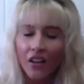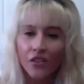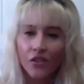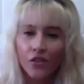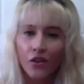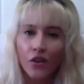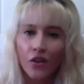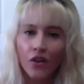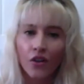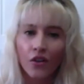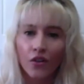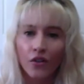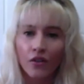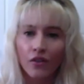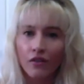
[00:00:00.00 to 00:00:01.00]

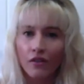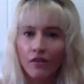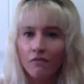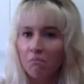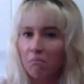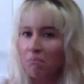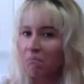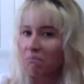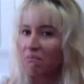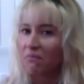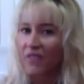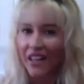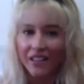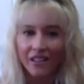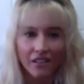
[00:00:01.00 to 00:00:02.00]
So
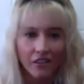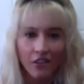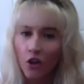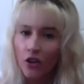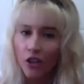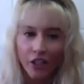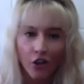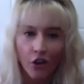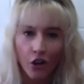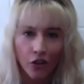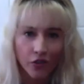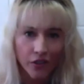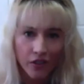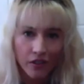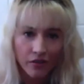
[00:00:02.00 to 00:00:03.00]
that totally
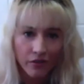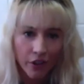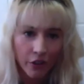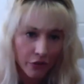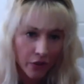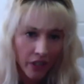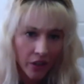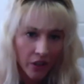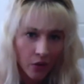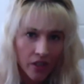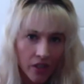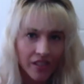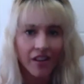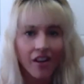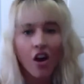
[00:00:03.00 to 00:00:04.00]
nerfs the free
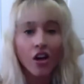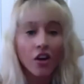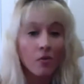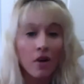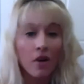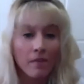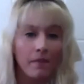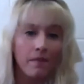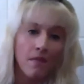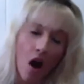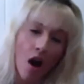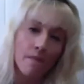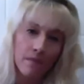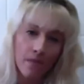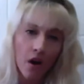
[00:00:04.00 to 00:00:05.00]
coins. And I don't mind,
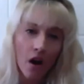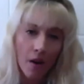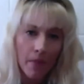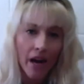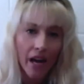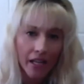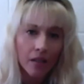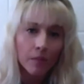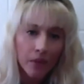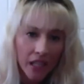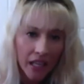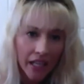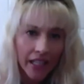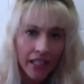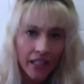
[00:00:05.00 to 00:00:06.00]
I pay to
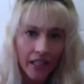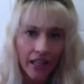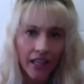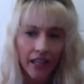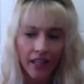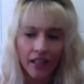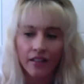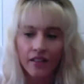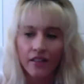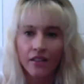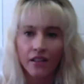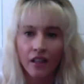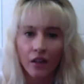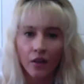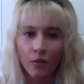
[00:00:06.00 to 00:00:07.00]
play. And
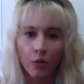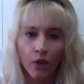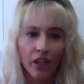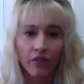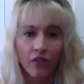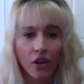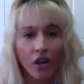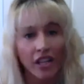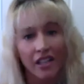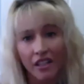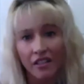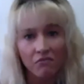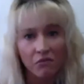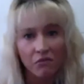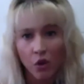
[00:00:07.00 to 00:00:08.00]
whenever I
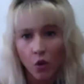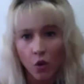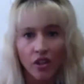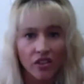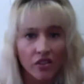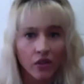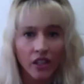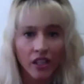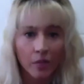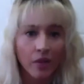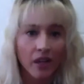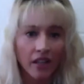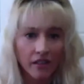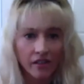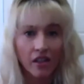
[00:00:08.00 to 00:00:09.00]
need coins or
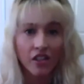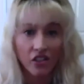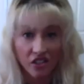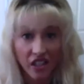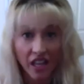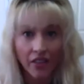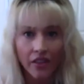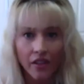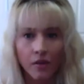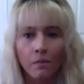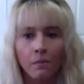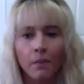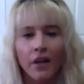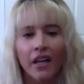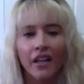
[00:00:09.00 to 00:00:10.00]
incubators, I just get
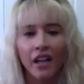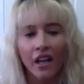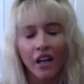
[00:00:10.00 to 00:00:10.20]
them. But